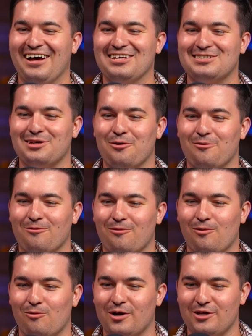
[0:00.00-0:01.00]
So,
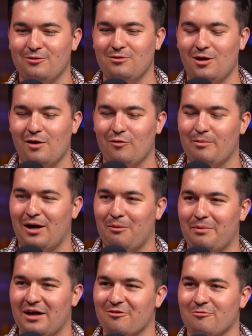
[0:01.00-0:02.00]
what do you love about
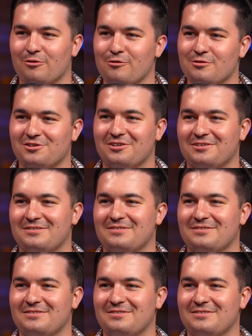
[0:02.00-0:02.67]
Baton Rouge?